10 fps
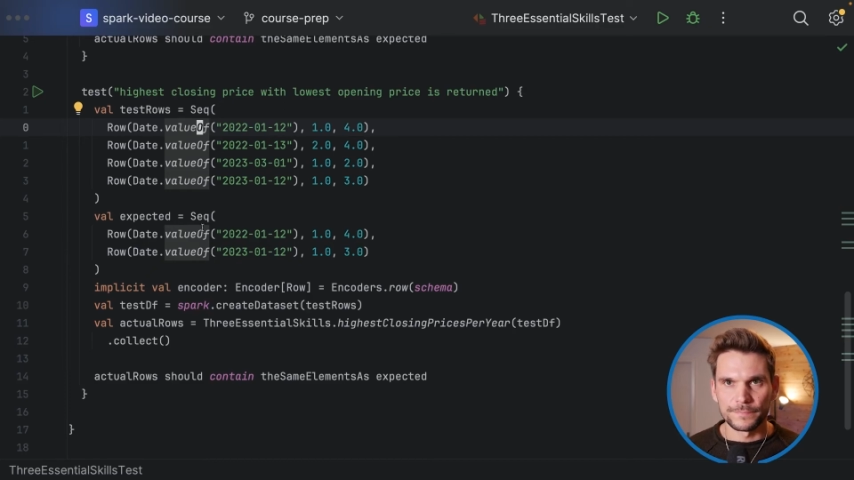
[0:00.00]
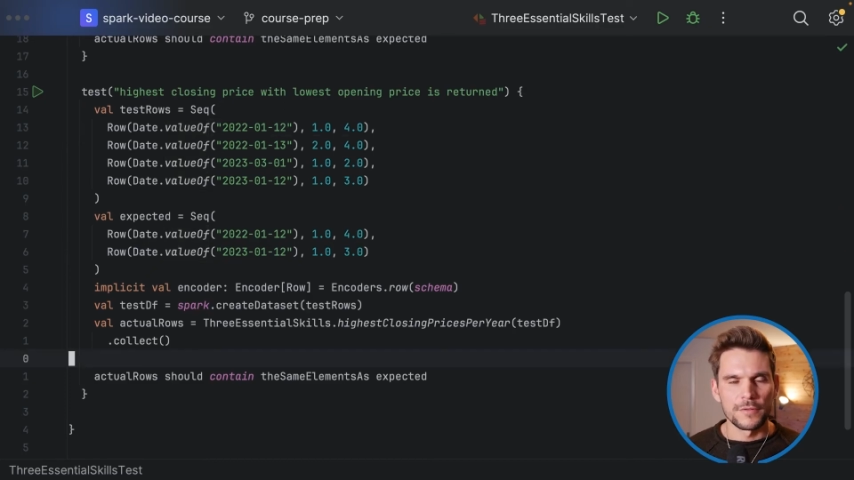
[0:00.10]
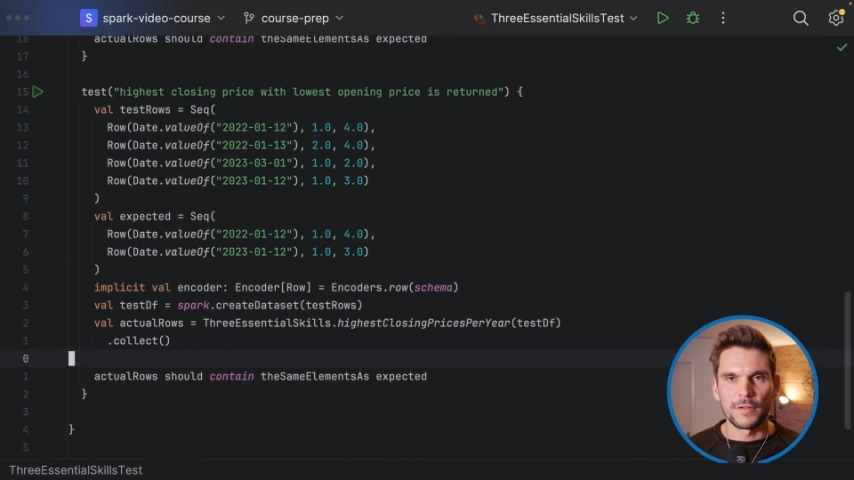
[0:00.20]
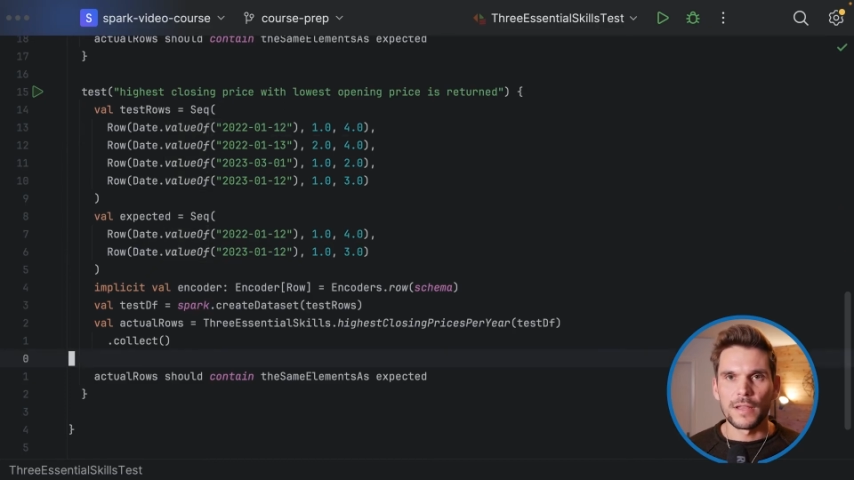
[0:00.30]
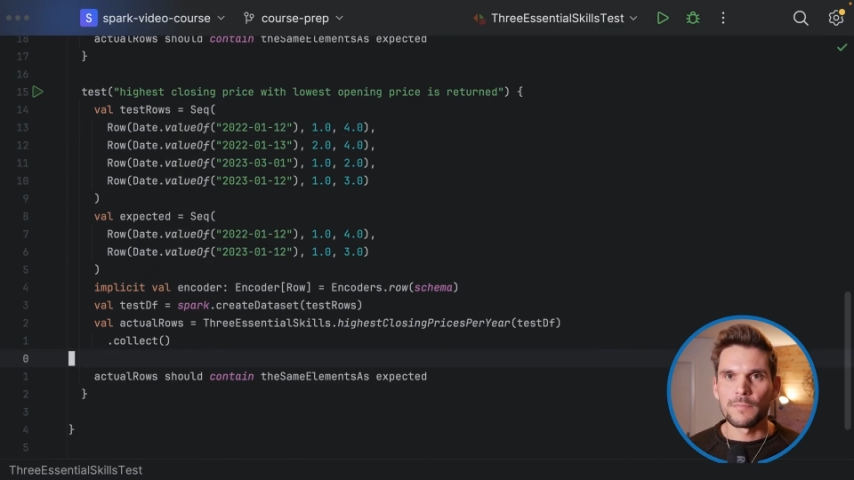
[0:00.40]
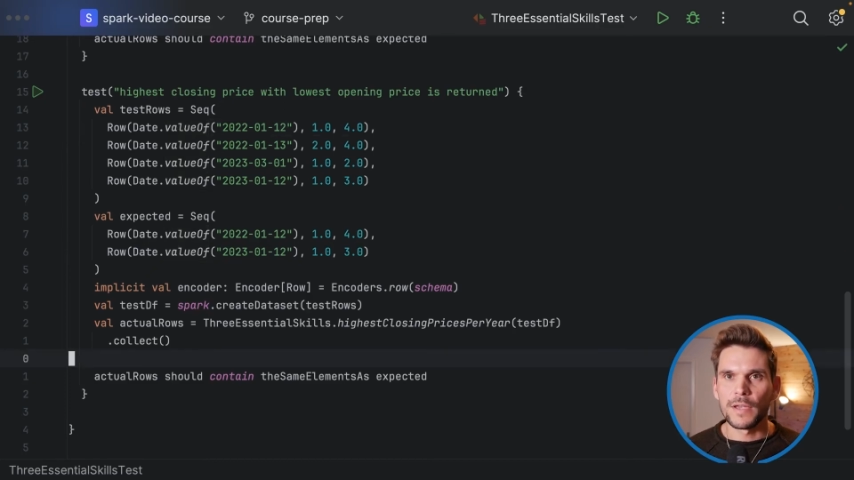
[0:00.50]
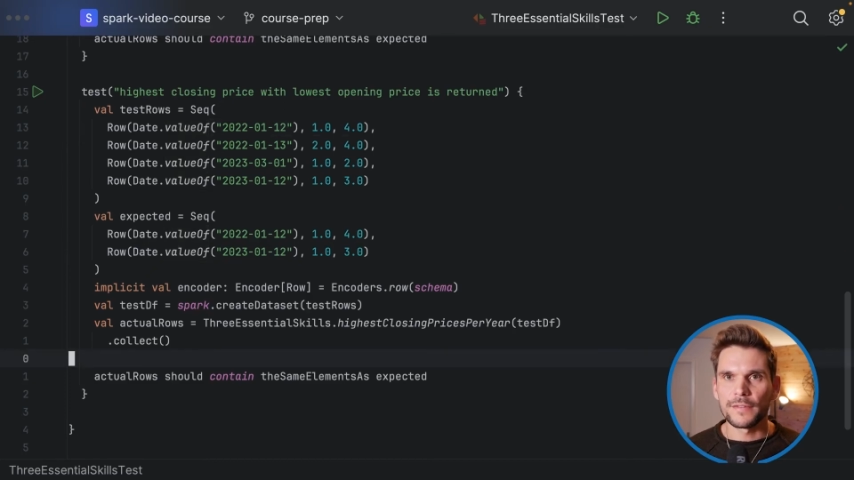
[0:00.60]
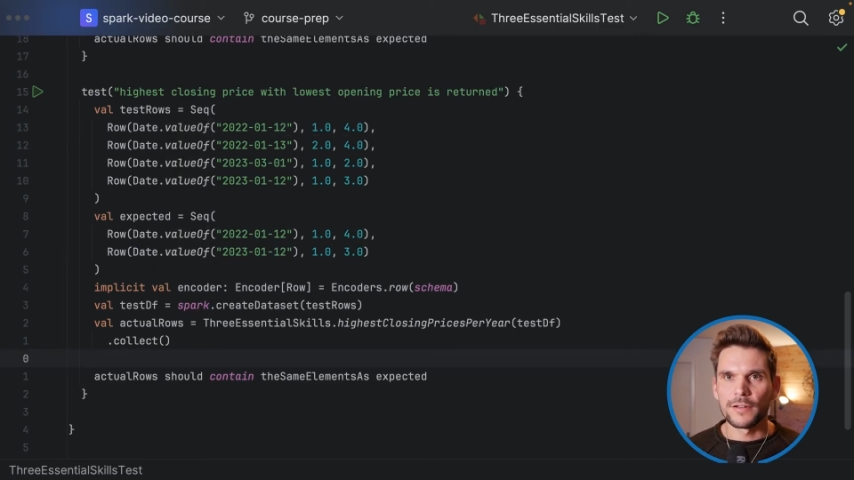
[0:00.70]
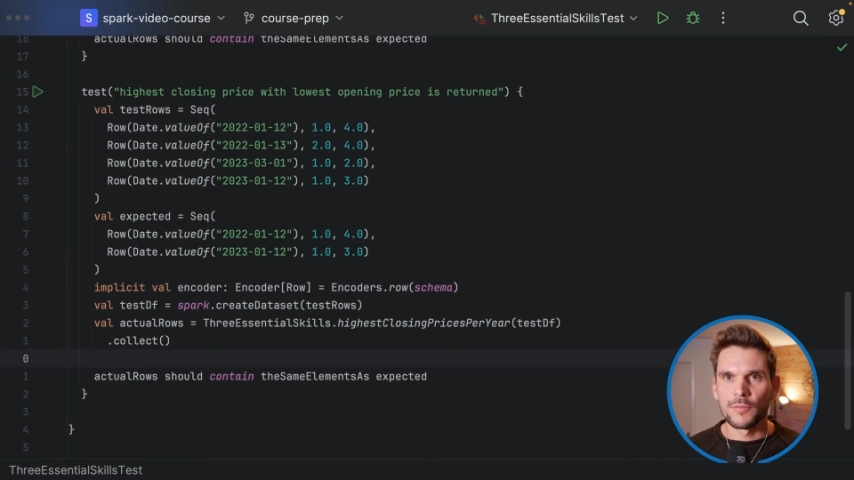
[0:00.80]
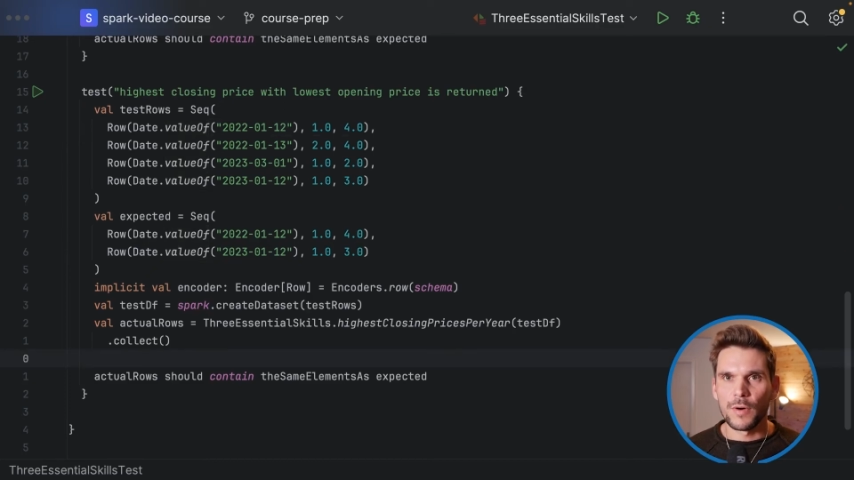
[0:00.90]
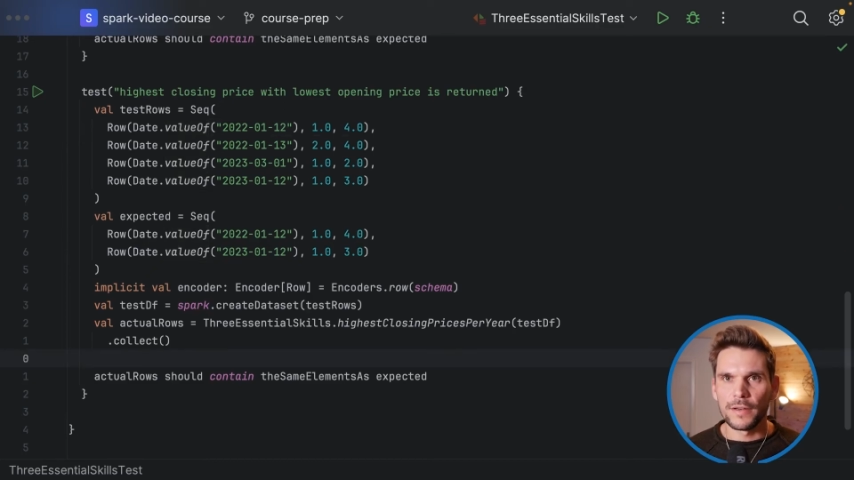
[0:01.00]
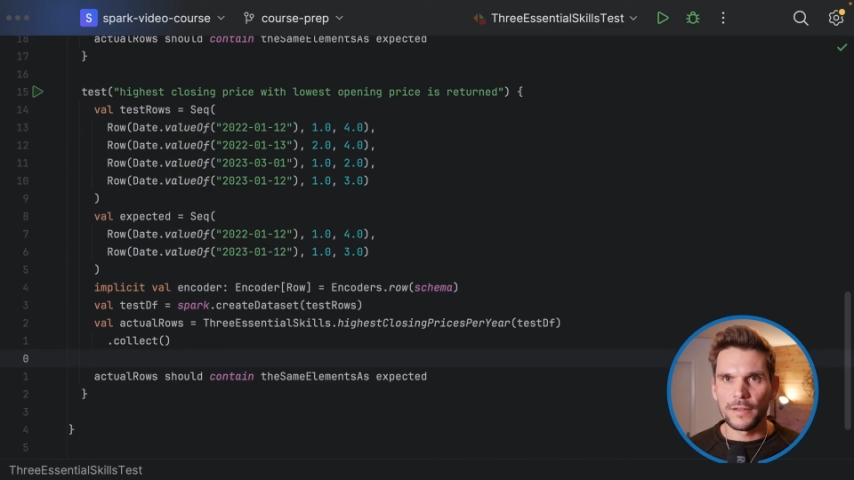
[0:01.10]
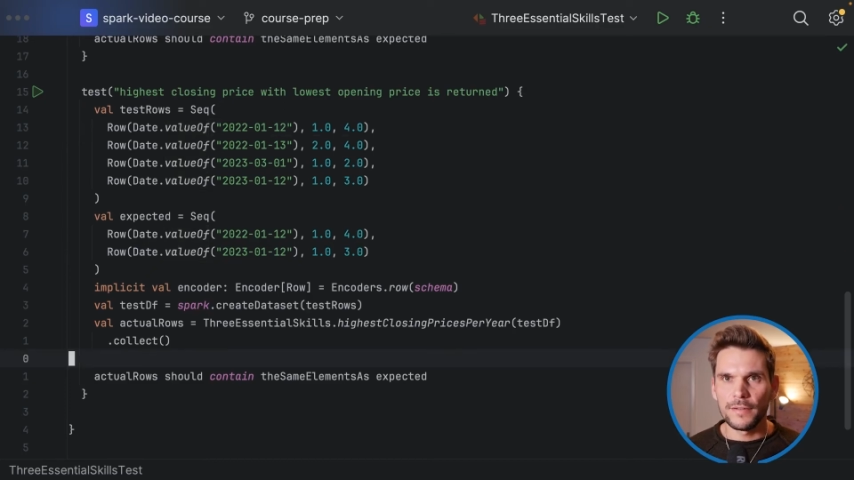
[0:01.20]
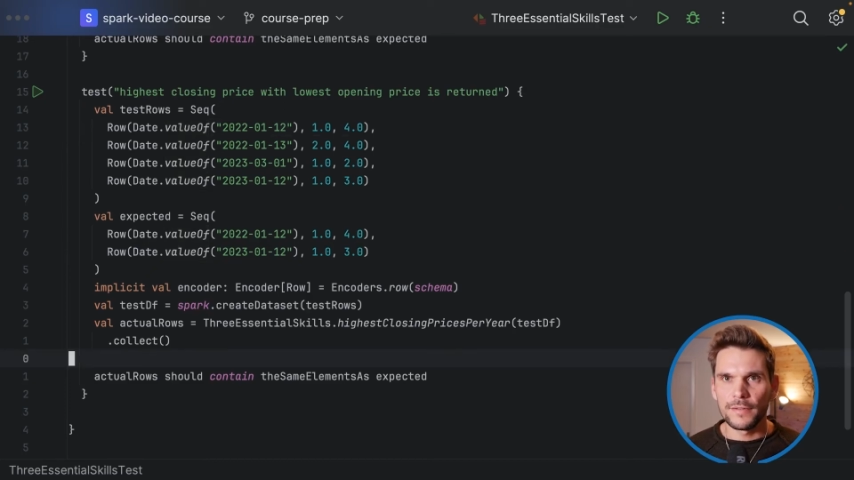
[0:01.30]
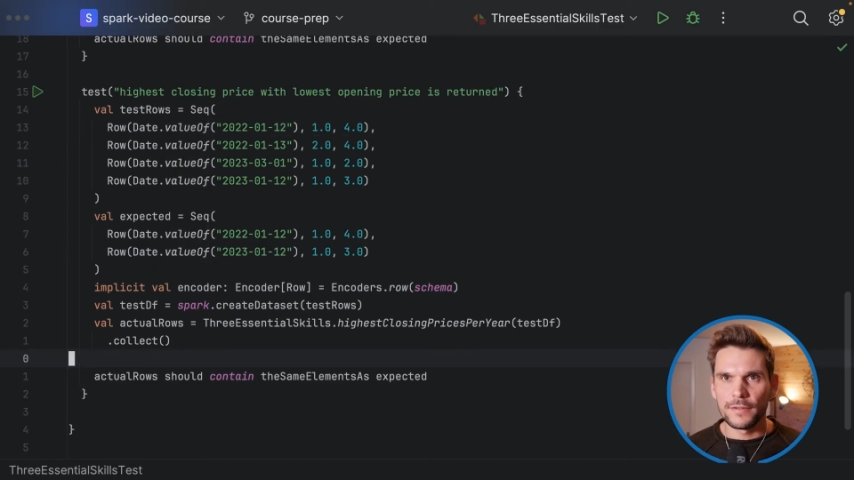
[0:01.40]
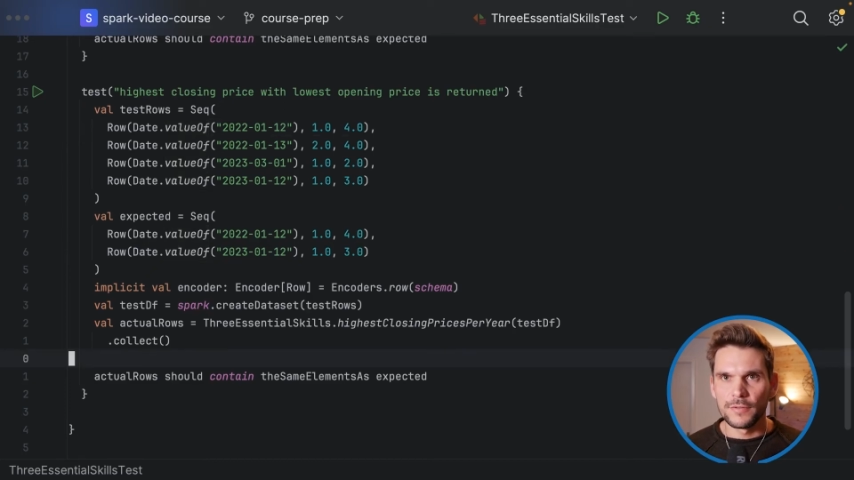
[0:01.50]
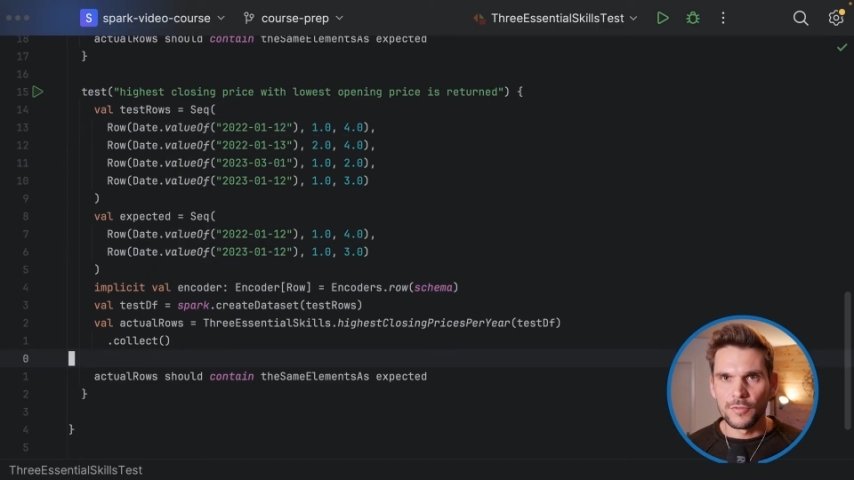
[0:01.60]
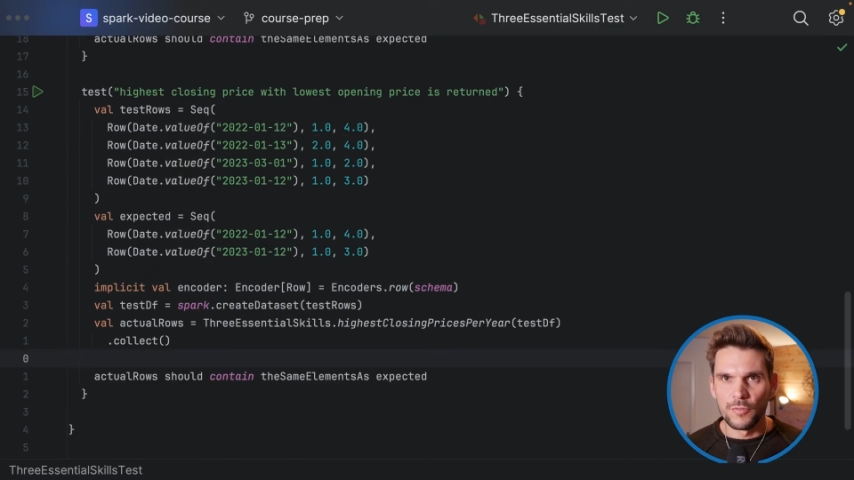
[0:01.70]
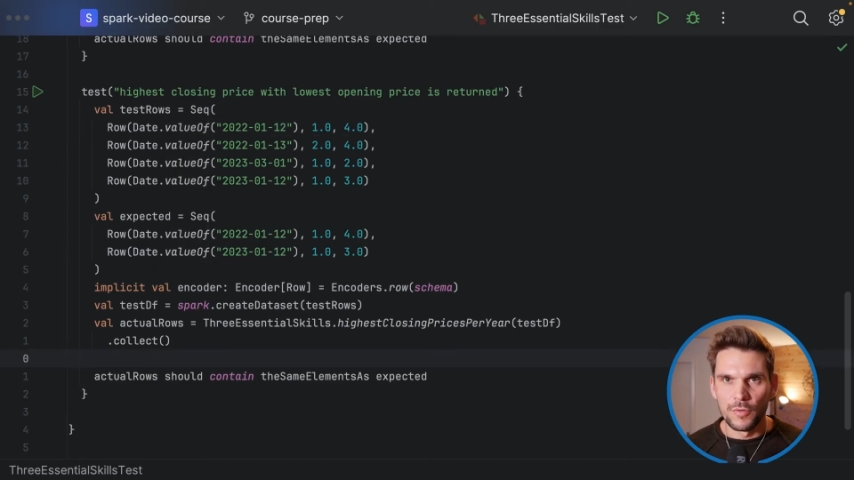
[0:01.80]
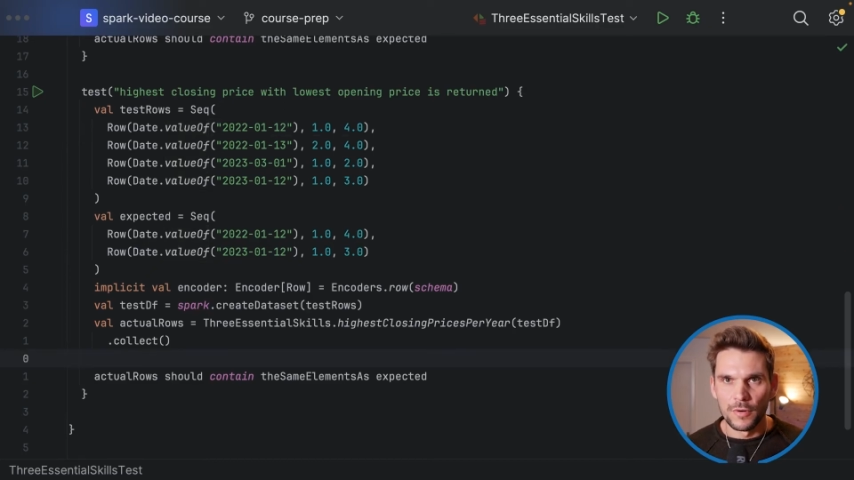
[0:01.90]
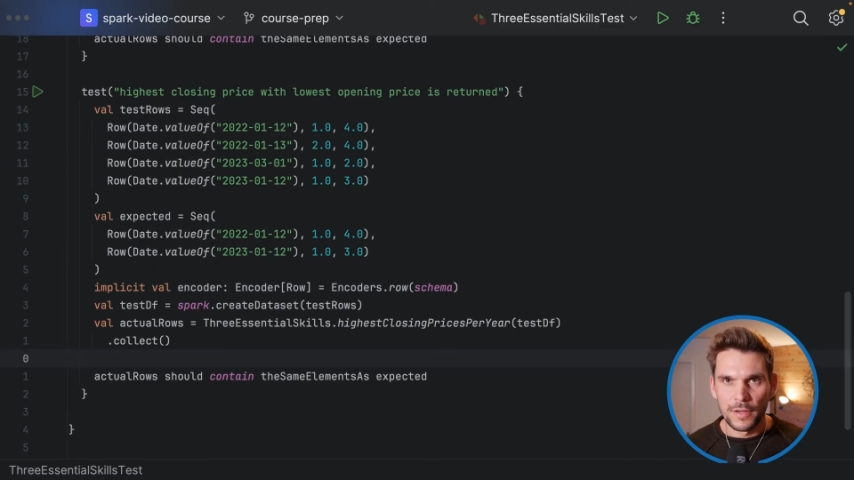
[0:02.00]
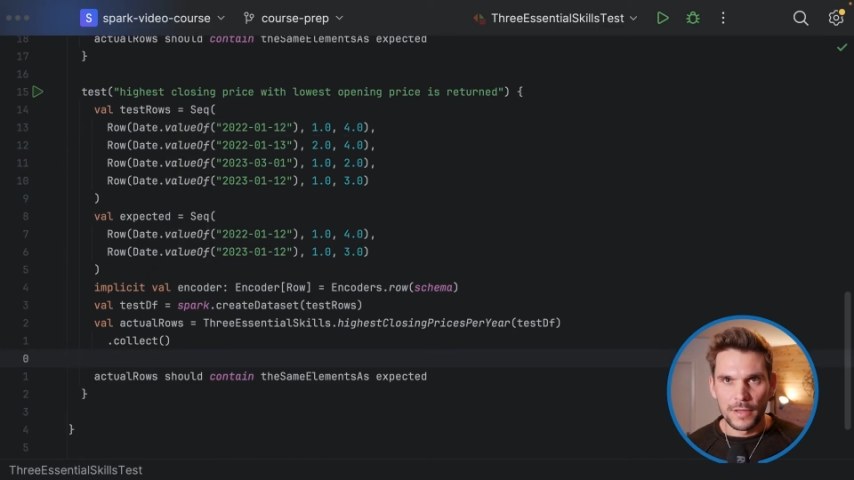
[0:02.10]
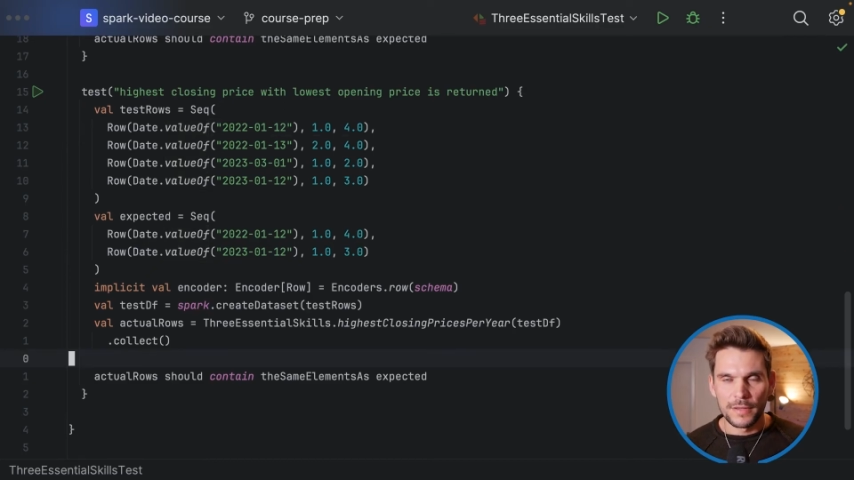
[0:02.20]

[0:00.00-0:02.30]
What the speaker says: So that makes it quite easy to